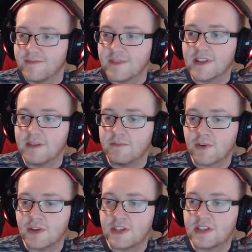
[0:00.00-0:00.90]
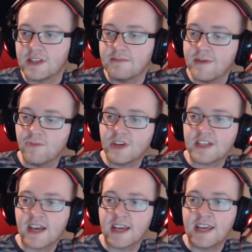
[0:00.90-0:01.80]
Because the memories
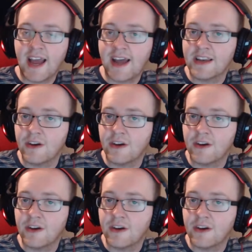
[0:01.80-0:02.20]
that he had